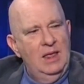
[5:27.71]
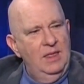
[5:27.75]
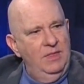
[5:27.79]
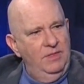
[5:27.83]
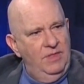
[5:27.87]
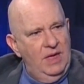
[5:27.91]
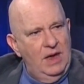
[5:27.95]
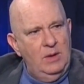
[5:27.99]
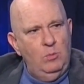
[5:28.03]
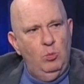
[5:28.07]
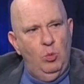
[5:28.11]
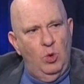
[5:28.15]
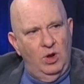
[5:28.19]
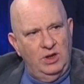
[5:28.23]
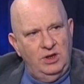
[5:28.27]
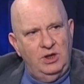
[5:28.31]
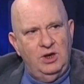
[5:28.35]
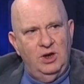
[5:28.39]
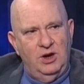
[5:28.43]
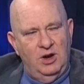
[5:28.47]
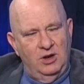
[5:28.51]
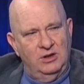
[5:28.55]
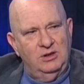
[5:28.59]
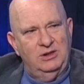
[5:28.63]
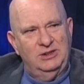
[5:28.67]
then one
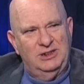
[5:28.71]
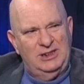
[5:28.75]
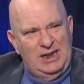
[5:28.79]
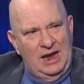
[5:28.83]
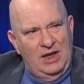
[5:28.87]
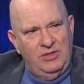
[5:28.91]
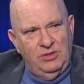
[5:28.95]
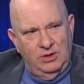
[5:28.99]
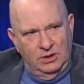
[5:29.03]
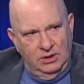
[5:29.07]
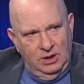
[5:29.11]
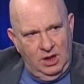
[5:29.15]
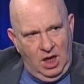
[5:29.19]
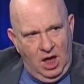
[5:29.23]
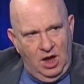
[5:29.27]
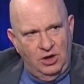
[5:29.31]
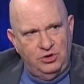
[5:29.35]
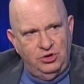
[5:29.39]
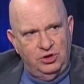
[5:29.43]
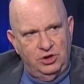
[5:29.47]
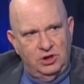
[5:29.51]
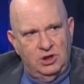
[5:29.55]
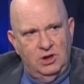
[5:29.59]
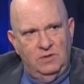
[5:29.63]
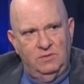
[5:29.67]
can understand the
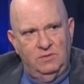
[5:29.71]
logic of